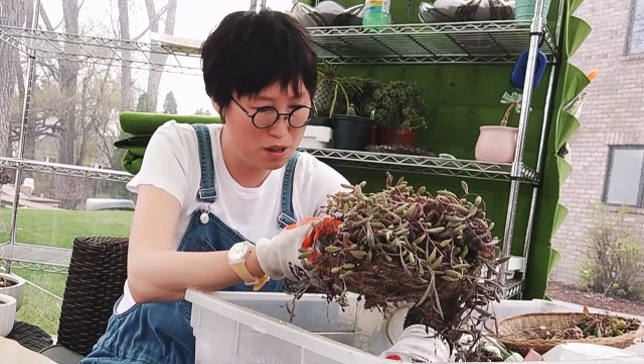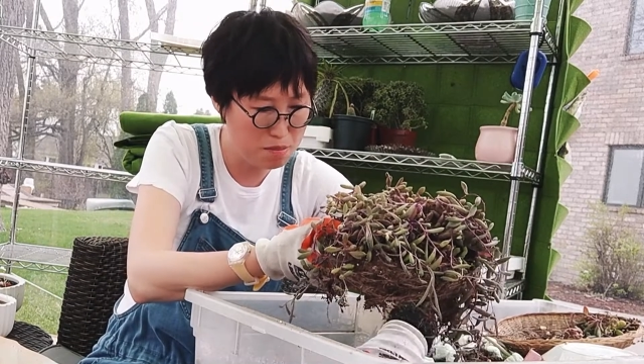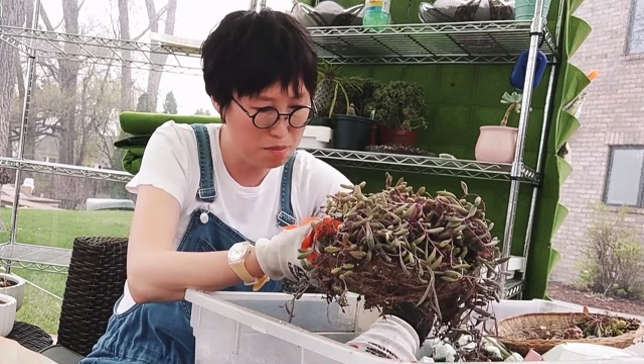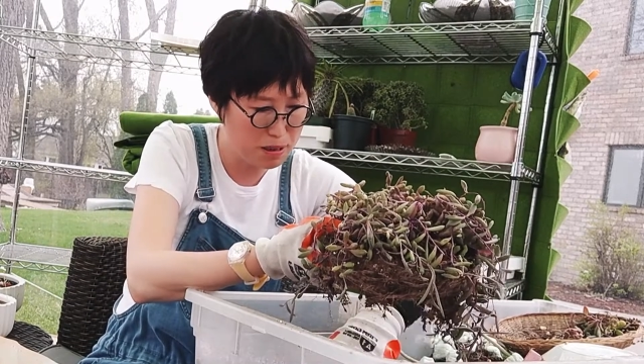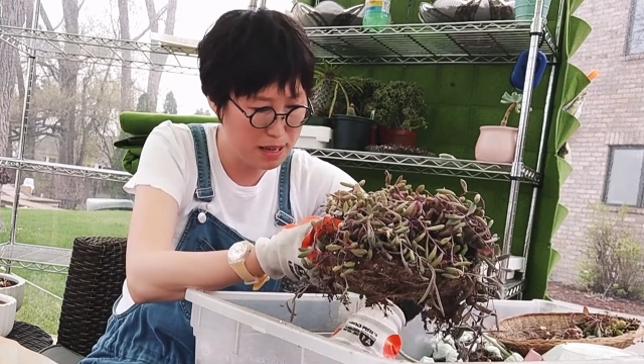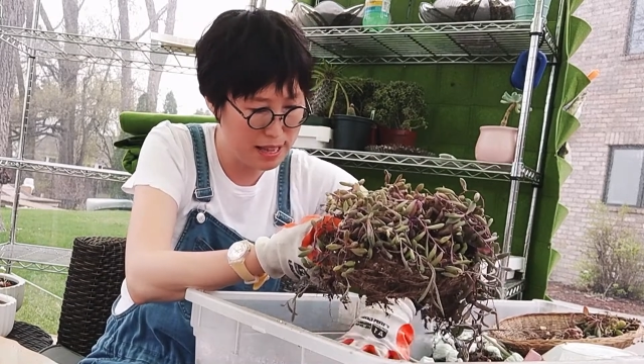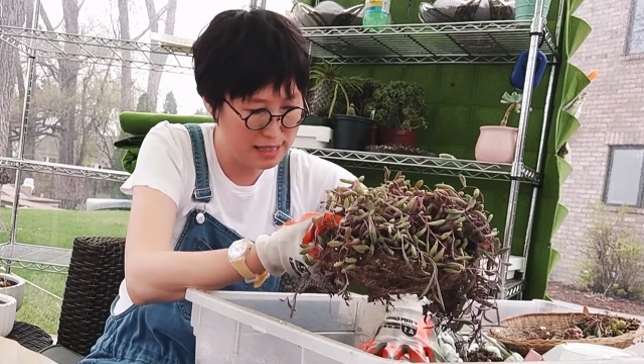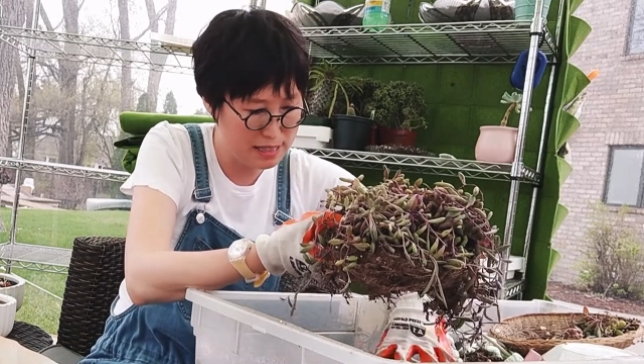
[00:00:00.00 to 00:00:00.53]

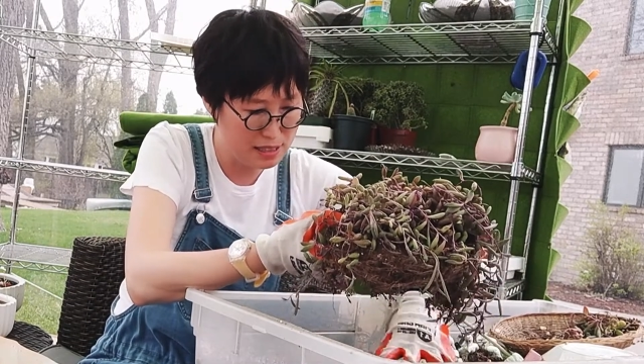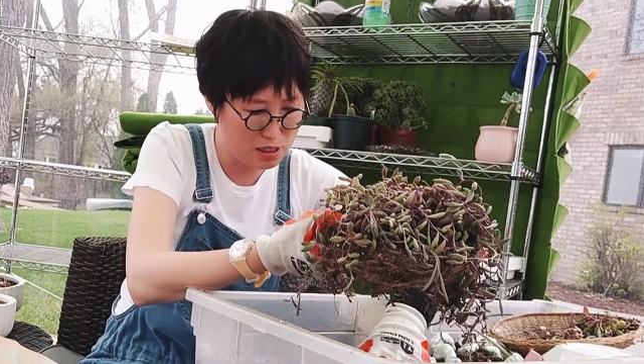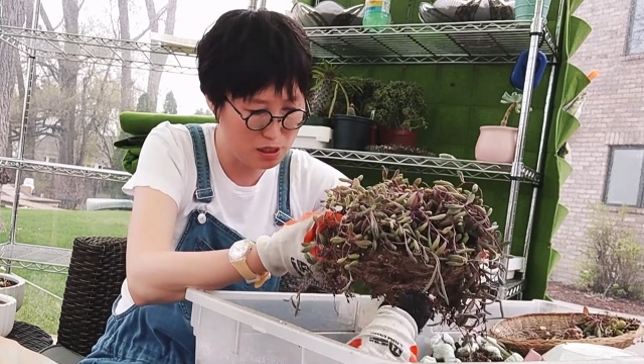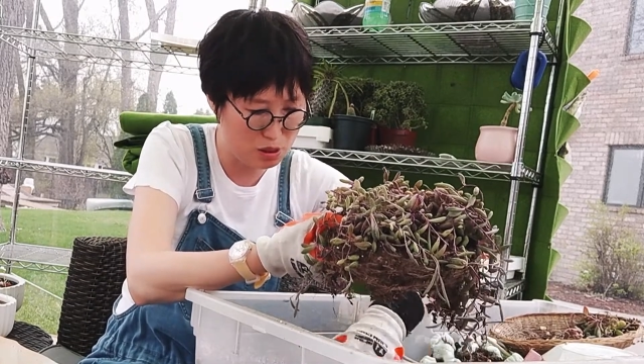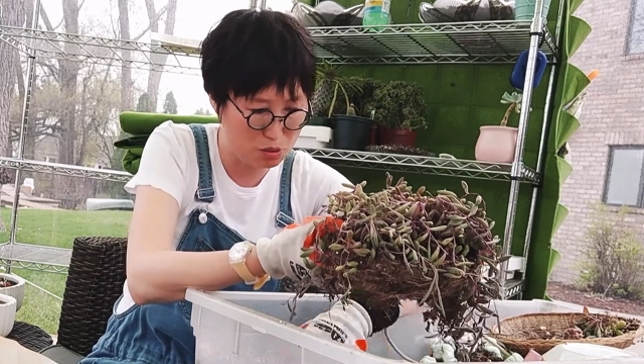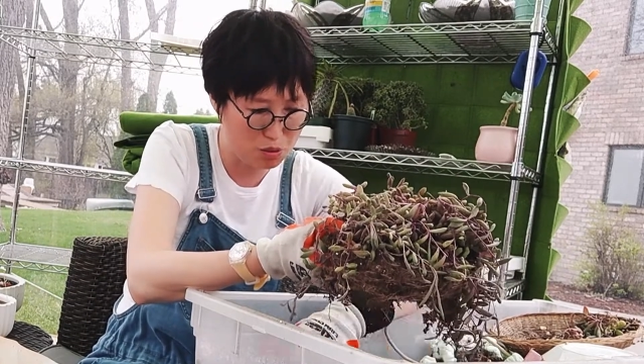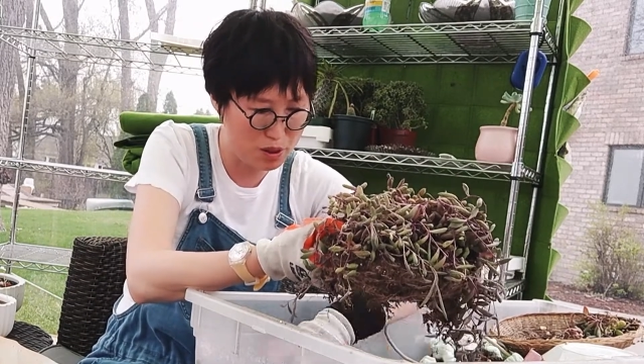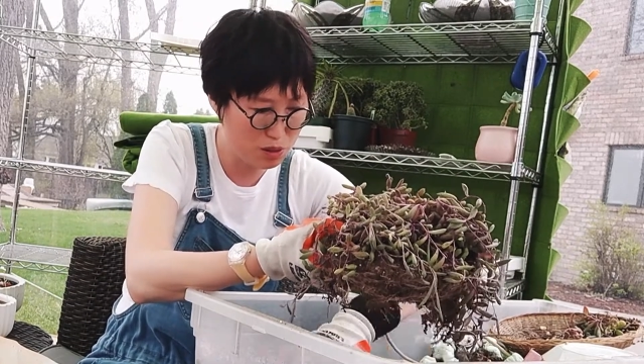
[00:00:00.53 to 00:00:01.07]
plants,
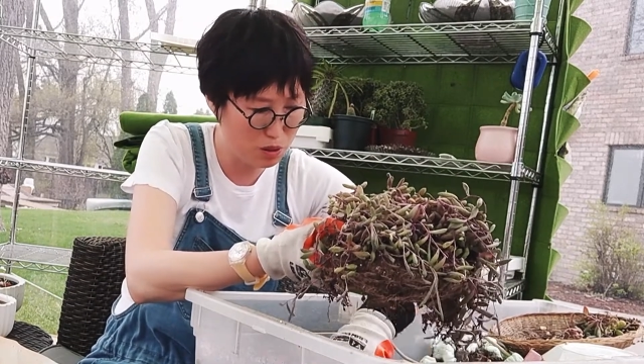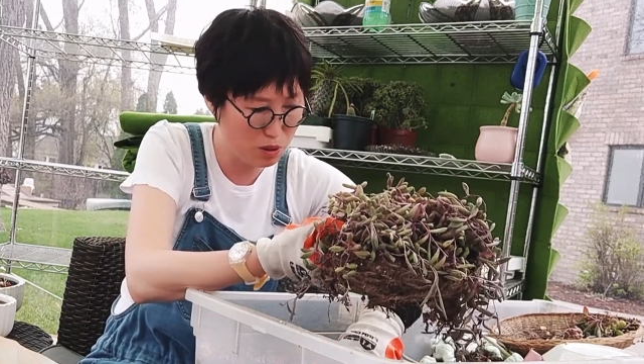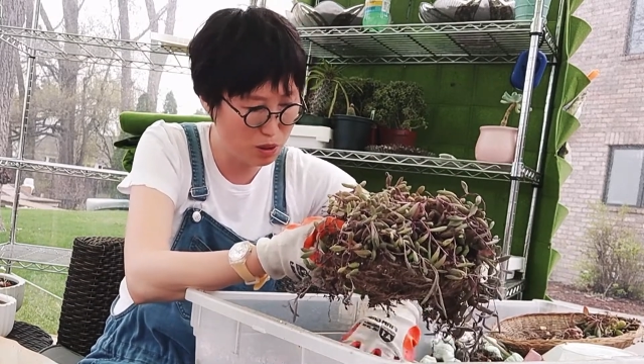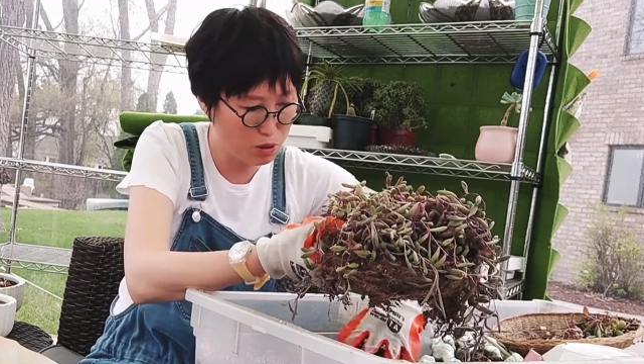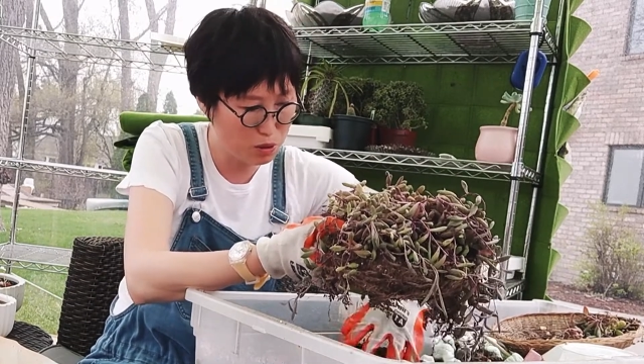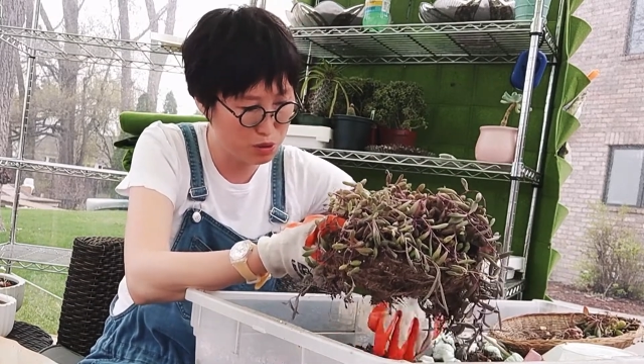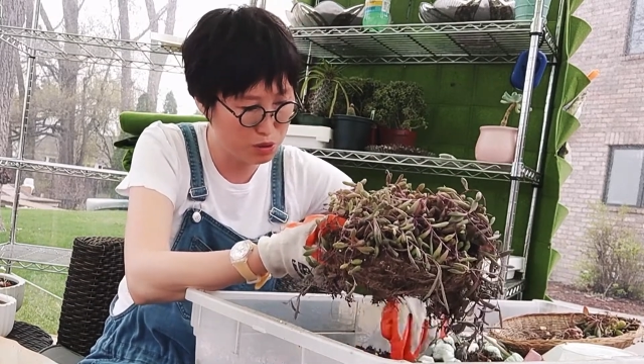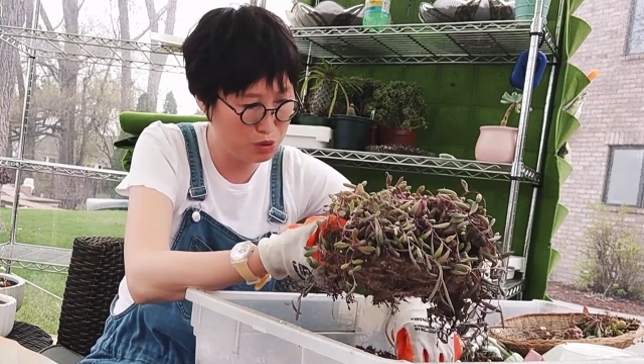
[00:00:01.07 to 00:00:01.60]
when you go
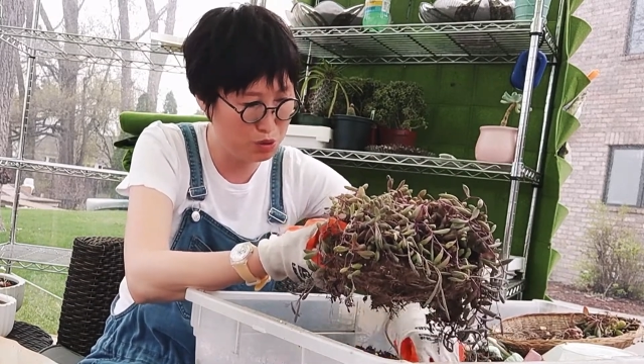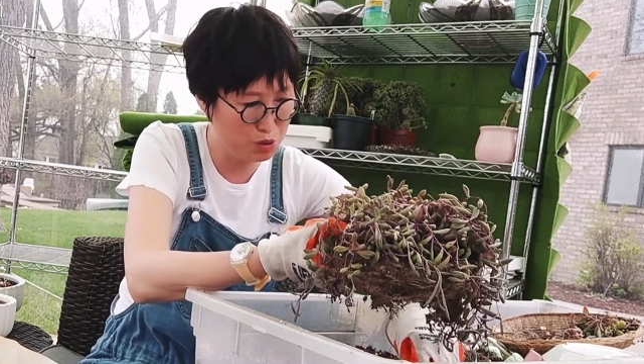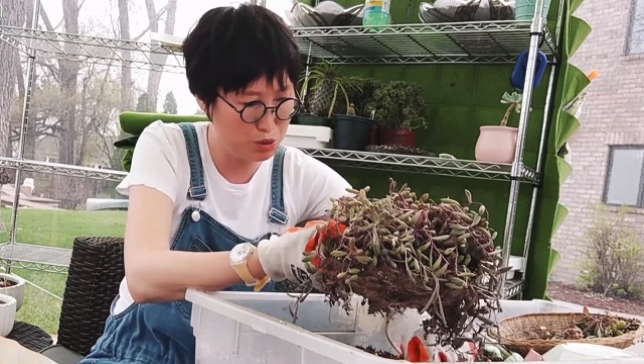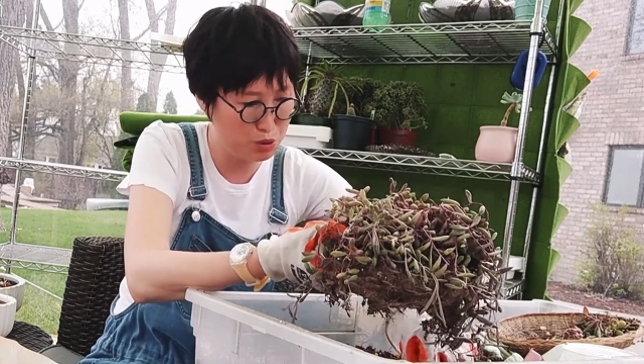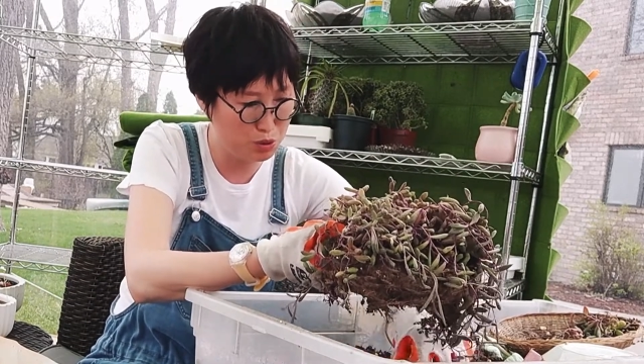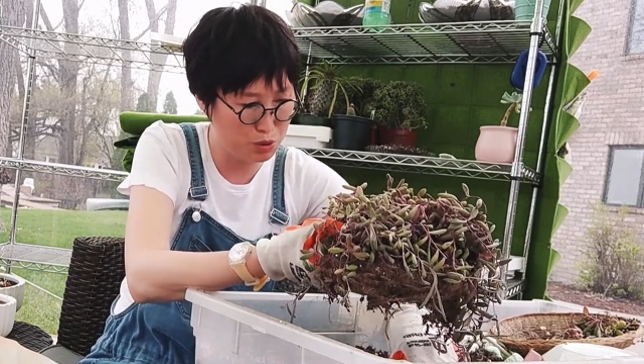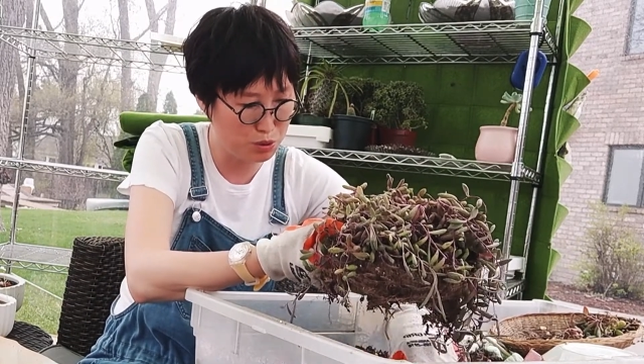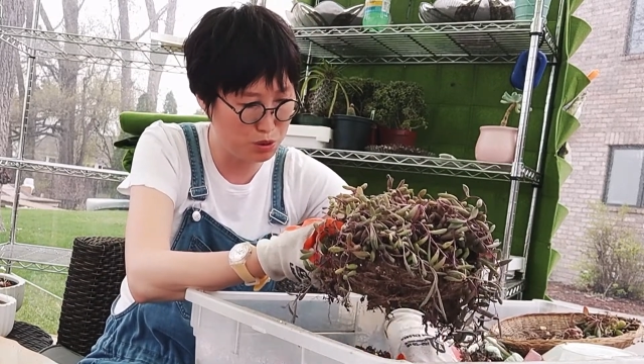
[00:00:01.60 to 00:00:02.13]
through,